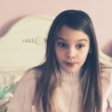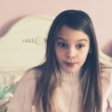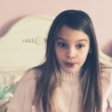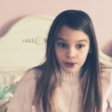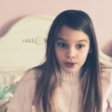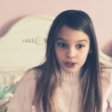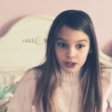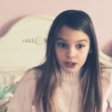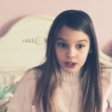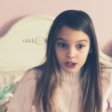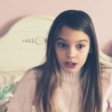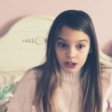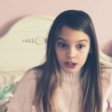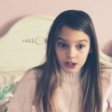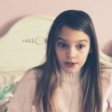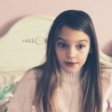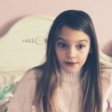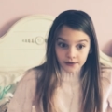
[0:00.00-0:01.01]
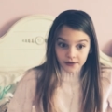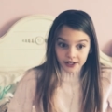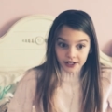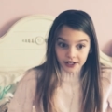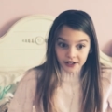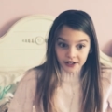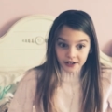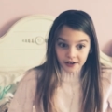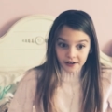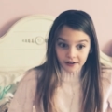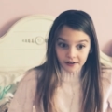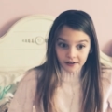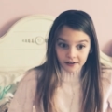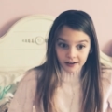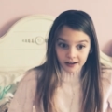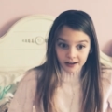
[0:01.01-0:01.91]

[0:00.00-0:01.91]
posted a video